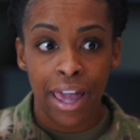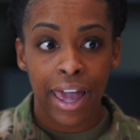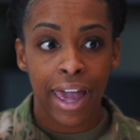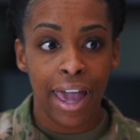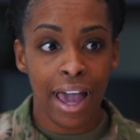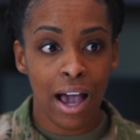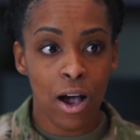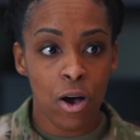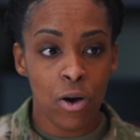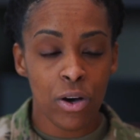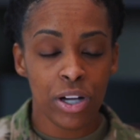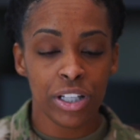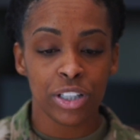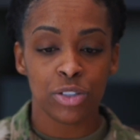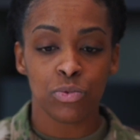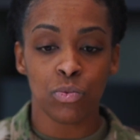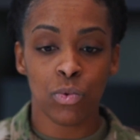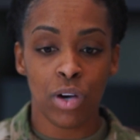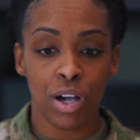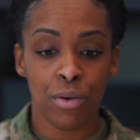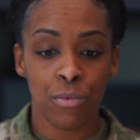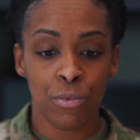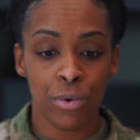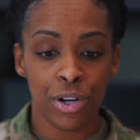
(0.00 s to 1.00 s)
How is
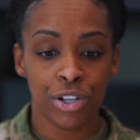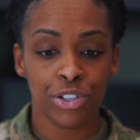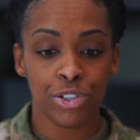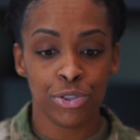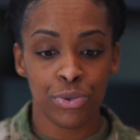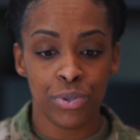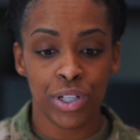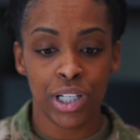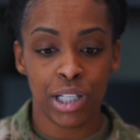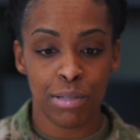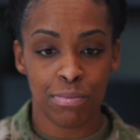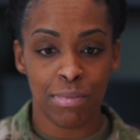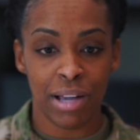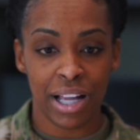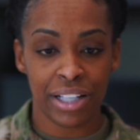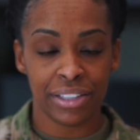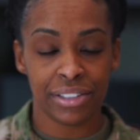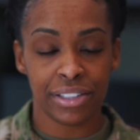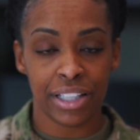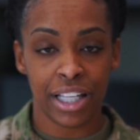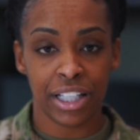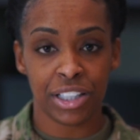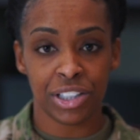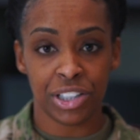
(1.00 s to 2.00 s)
what we're doing in my
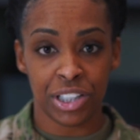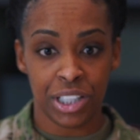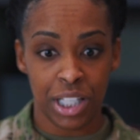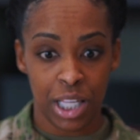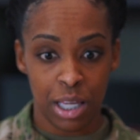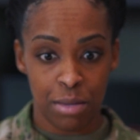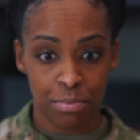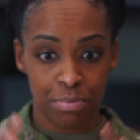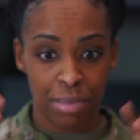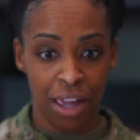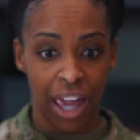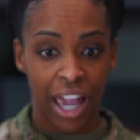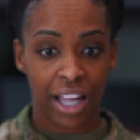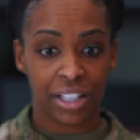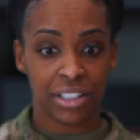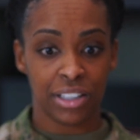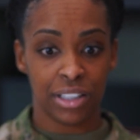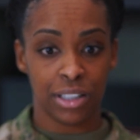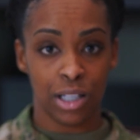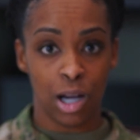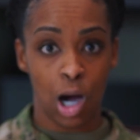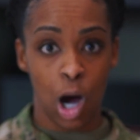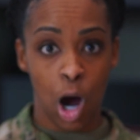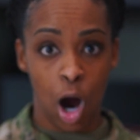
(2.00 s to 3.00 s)
section
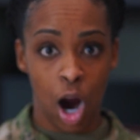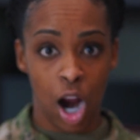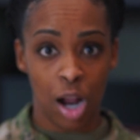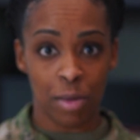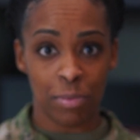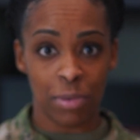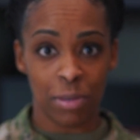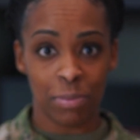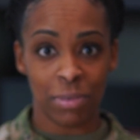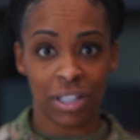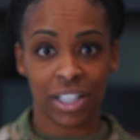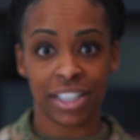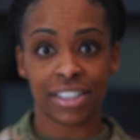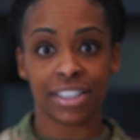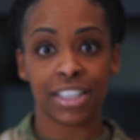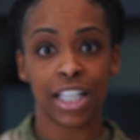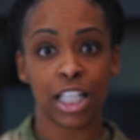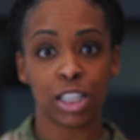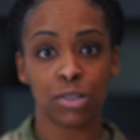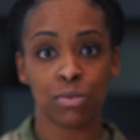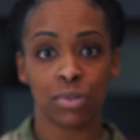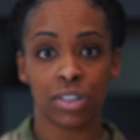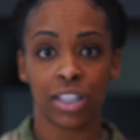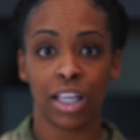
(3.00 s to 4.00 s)
impacting the Army? Because
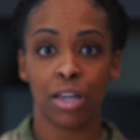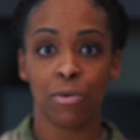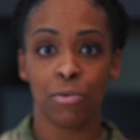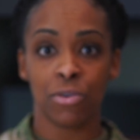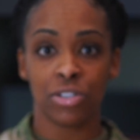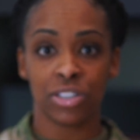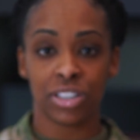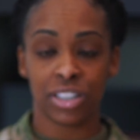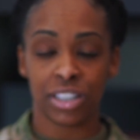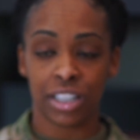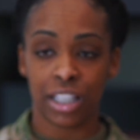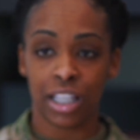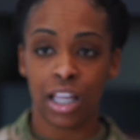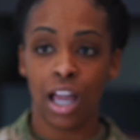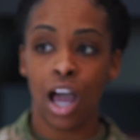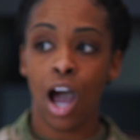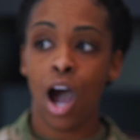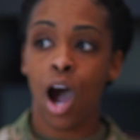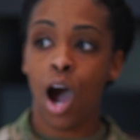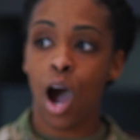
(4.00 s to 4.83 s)
that's what they want to see.